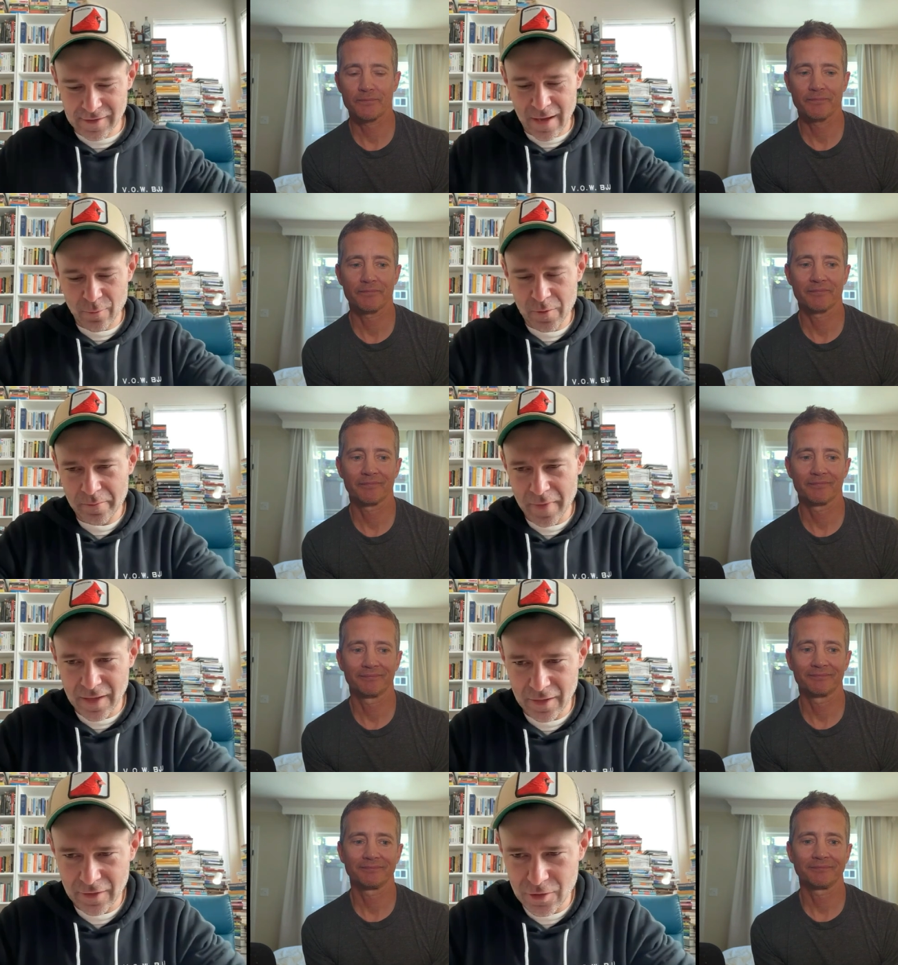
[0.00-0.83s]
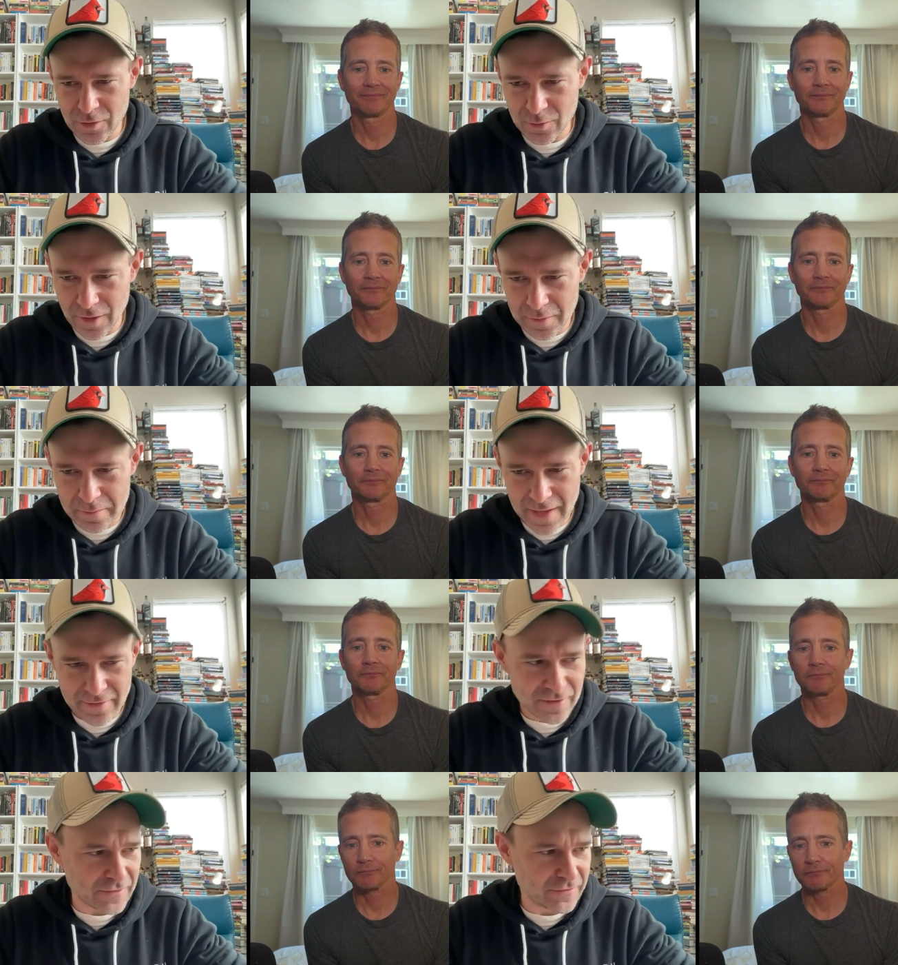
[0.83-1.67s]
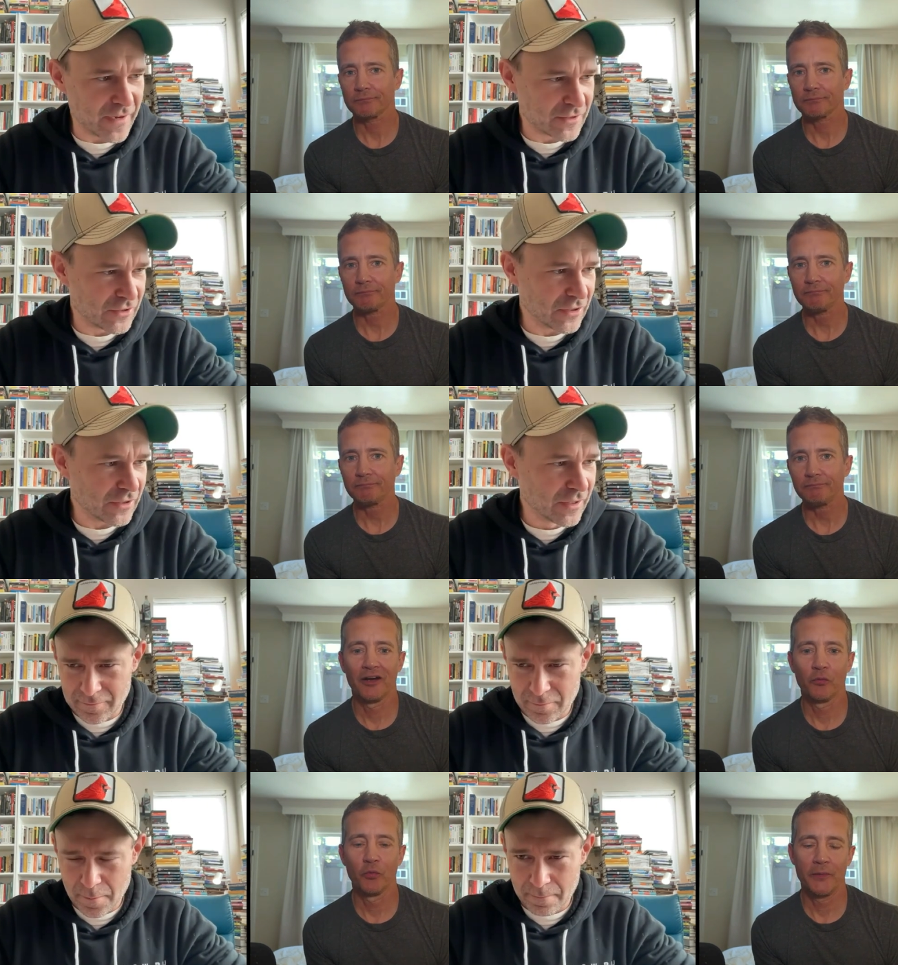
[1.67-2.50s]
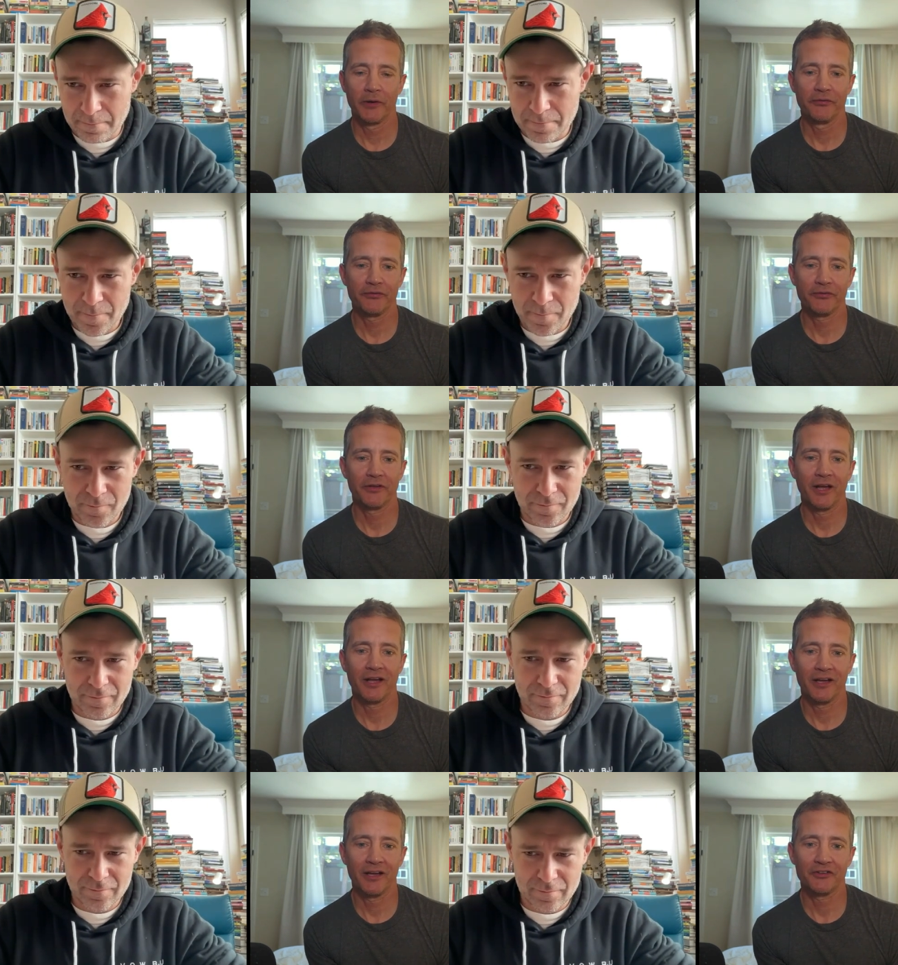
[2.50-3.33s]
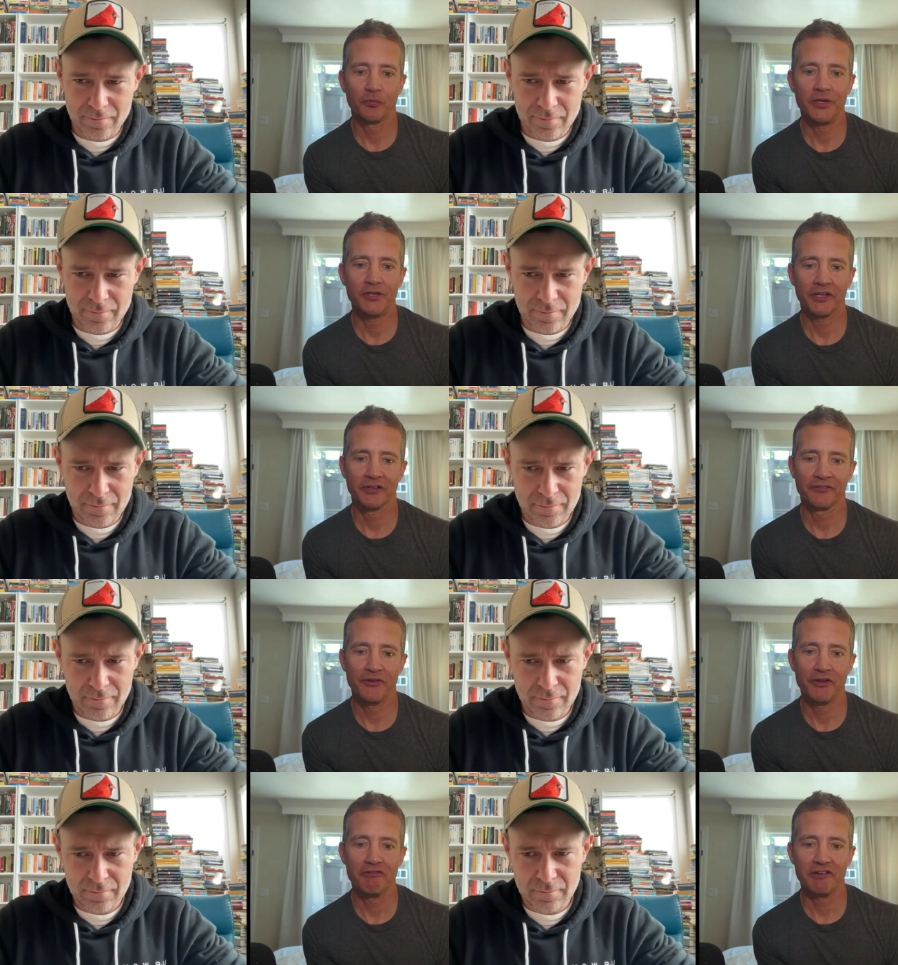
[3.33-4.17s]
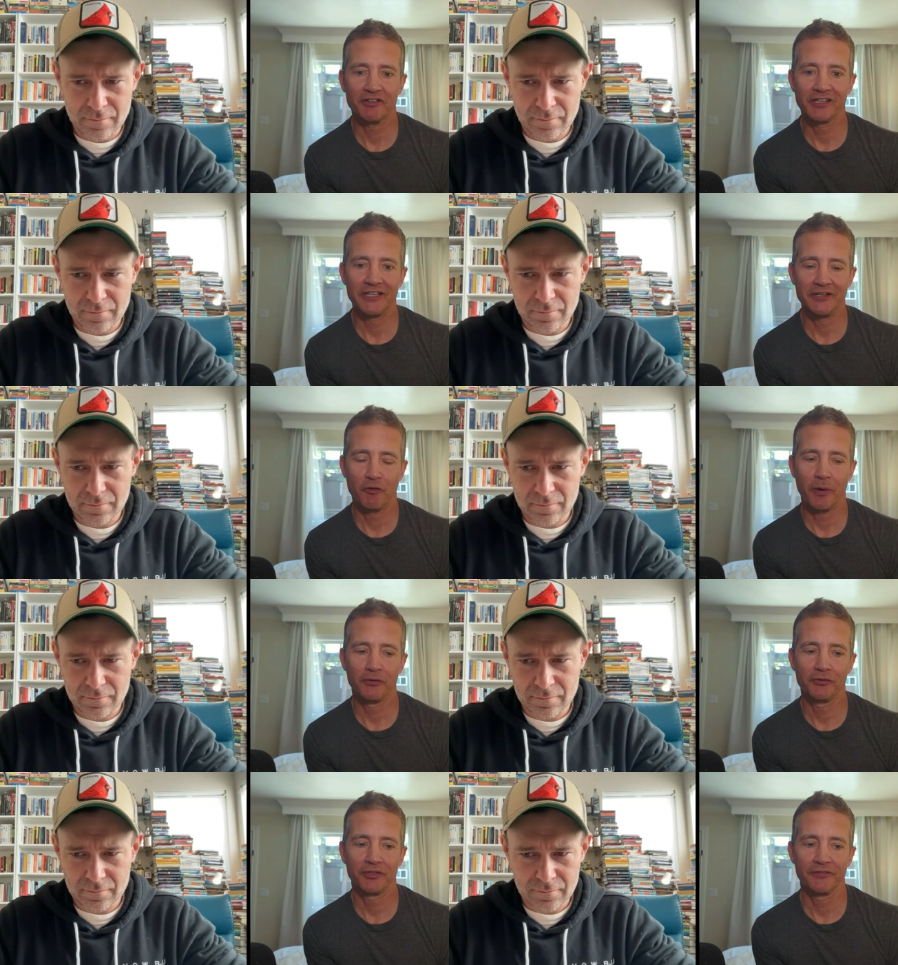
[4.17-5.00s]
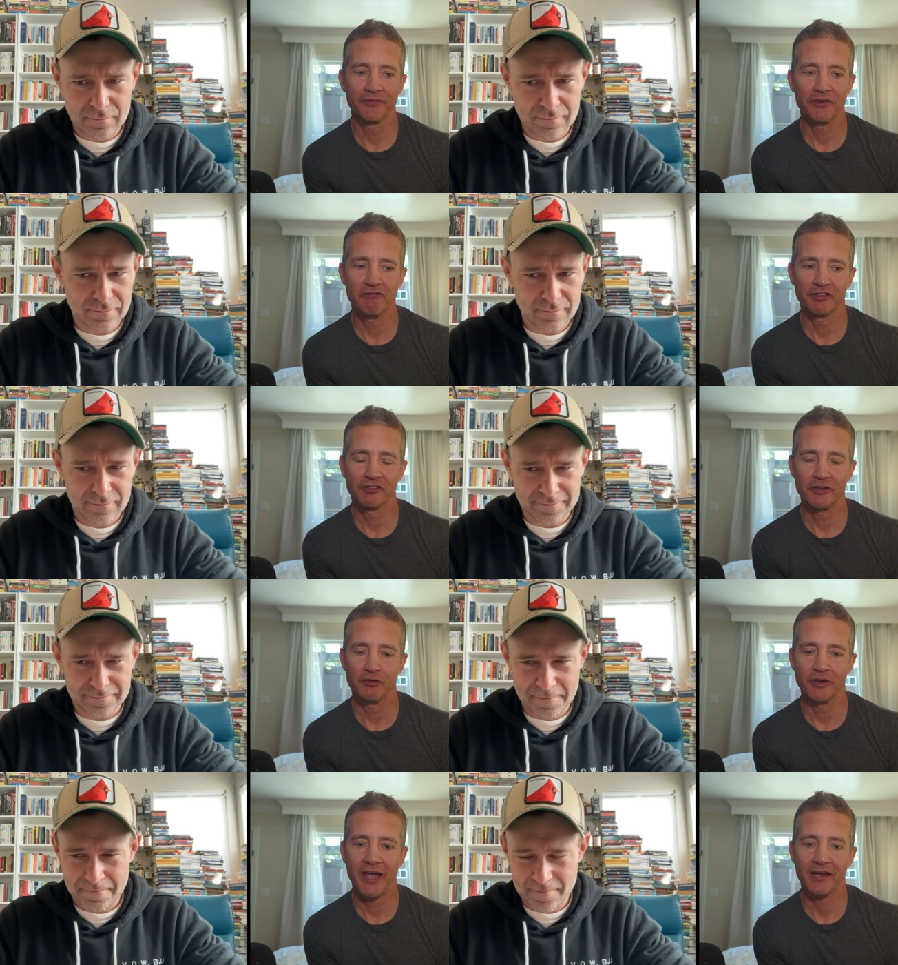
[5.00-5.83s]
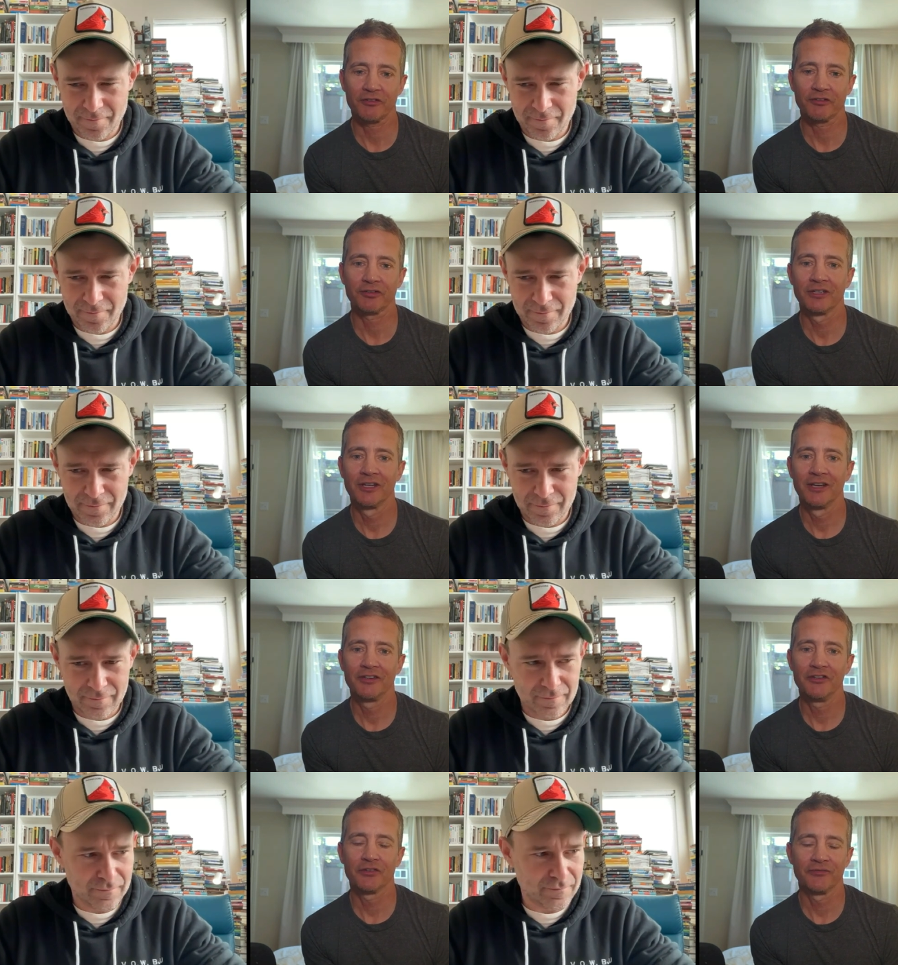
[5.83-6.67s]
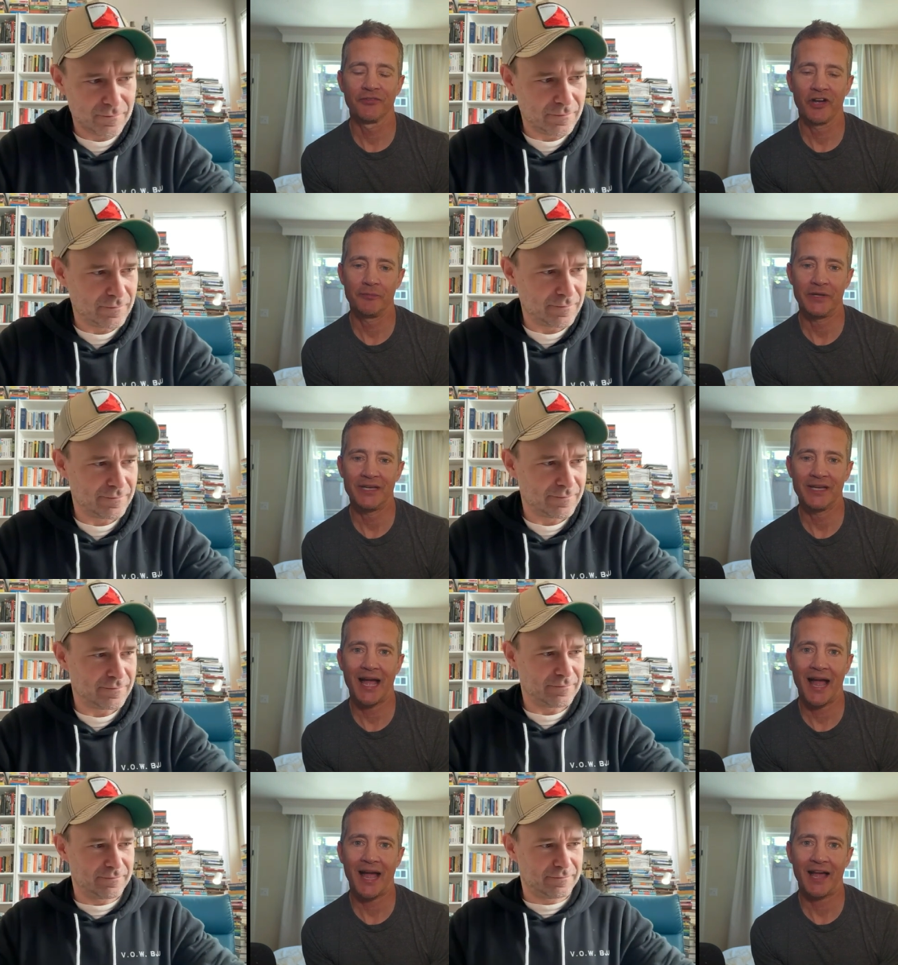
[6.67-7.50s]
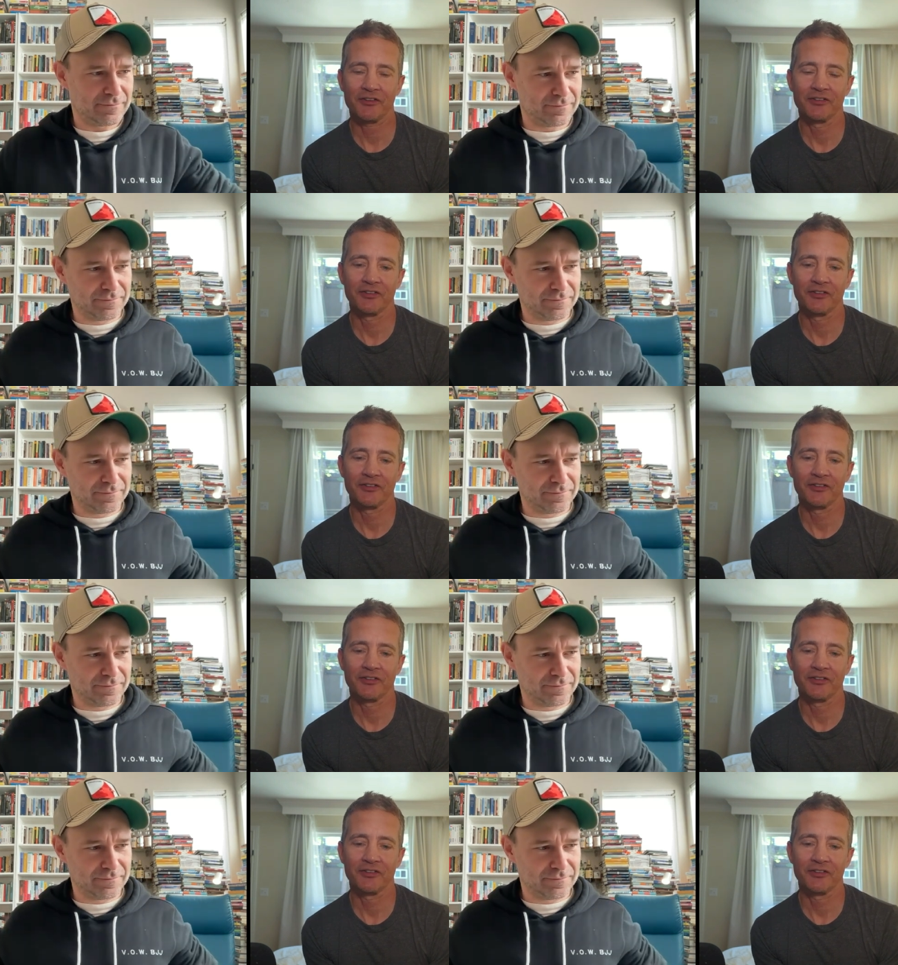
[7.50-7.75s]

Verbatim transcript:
Speaker 1: that will make you a better investor.
Speaker 2: We're both tweeting furiously or posting furiously on X. You can find me at